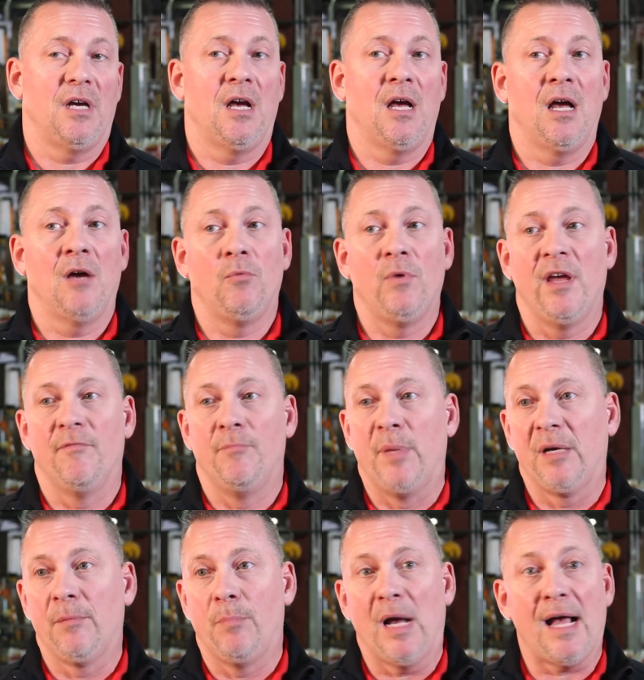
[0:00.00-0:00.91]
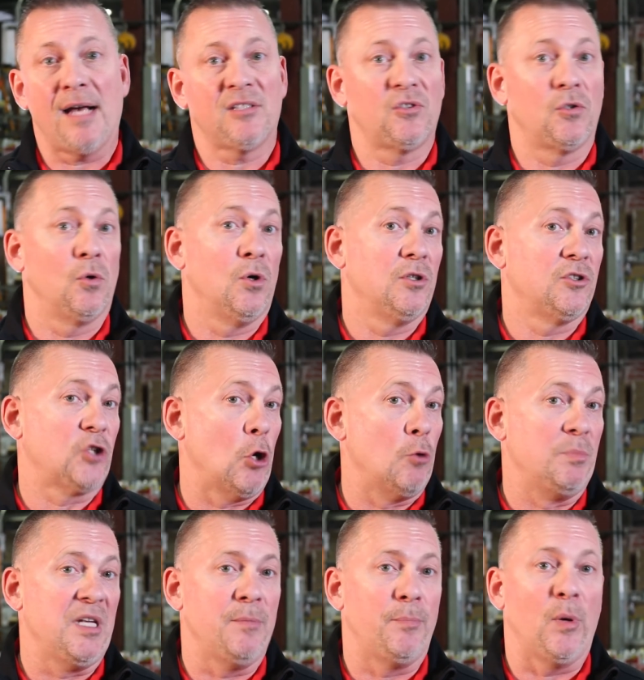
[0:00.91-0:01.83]
Uh, we have big box stores,
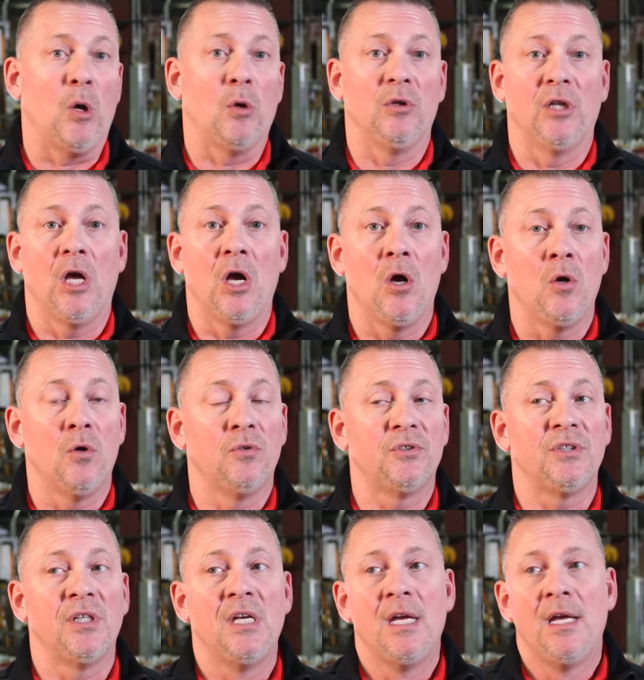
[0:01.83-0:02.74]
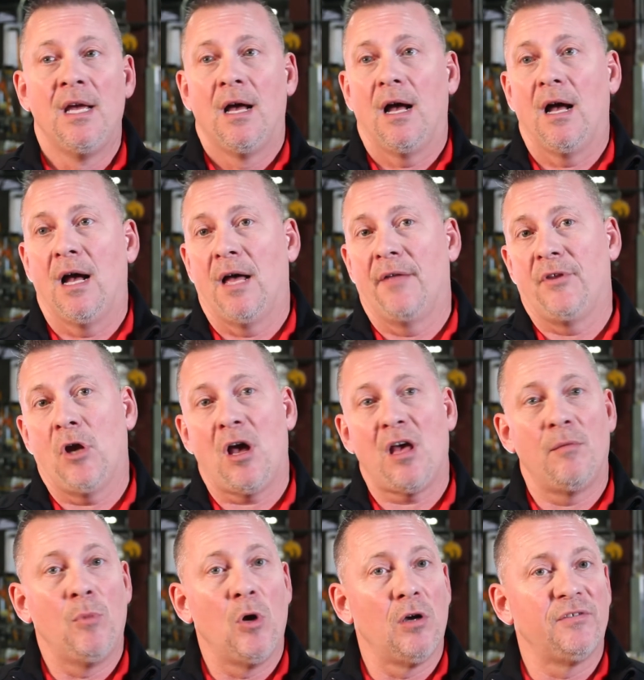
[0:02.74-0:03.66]
Home Depot, Lowe's, uh, the
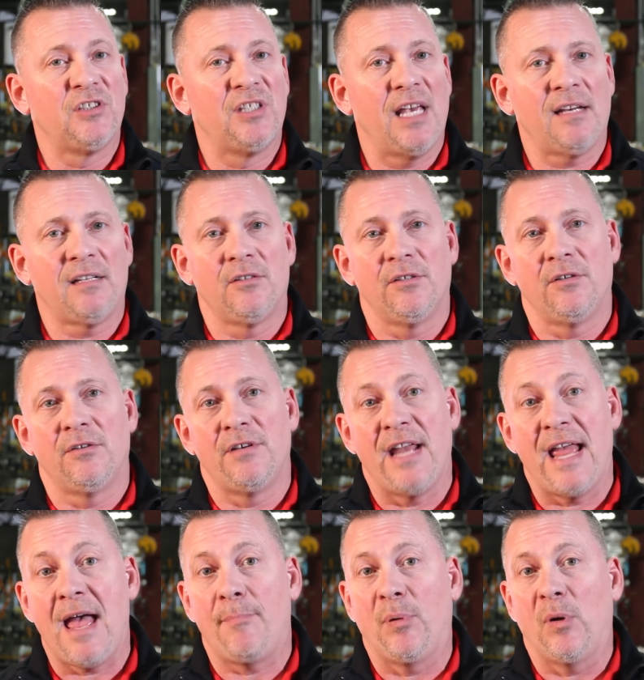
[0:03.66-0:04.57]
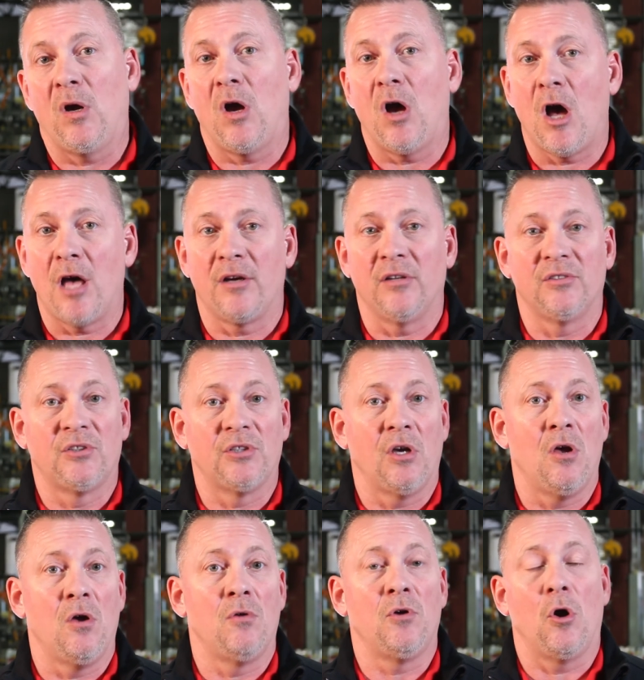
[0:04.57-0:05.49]
automotive sector, Napa,
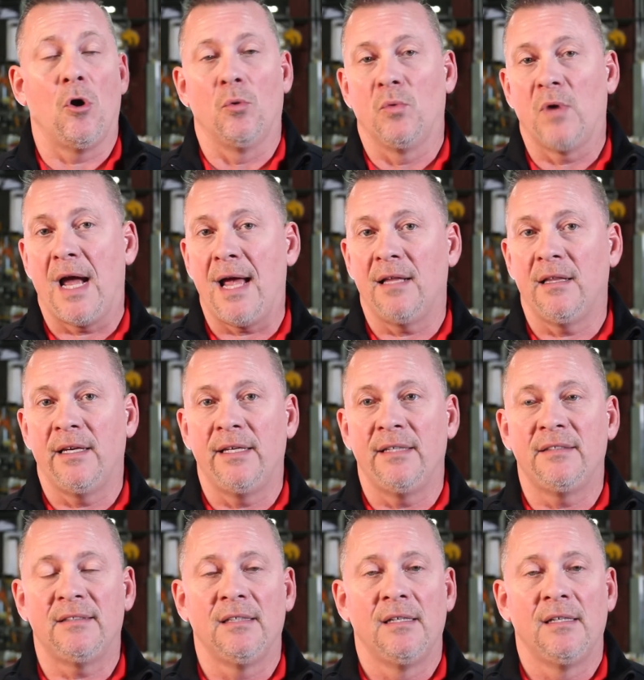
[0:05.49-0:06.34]
AutoZone, O'Reilly's.